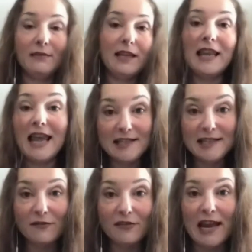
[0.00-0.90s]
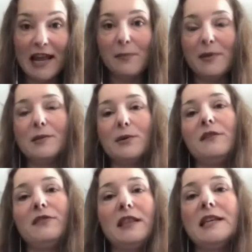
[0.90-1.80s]
let's see if that happens or
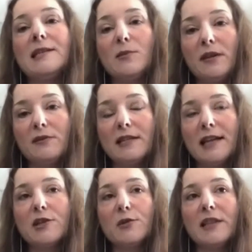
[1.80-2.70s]
if it needs to be rescheduled.